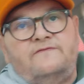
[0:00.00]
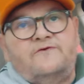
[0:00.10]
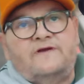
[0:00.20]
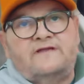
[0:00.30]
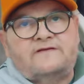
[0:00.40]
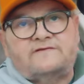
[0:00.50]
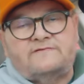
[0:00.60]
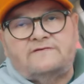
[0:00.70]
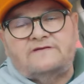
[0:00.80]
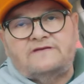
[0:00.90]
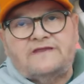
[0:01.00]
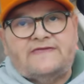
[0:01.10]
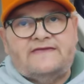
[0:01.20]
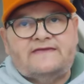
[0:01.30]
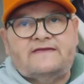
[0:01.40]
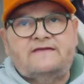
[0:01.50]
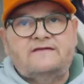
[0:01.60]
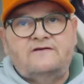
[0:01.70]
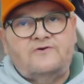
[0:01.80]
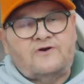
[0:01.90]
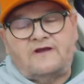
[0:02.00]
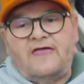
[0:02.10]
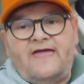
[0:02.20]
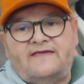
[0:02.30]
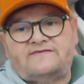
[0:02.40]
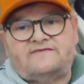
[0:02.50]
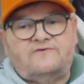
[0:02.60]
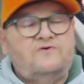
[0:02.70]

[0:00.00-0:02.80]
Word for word: They're in a league or class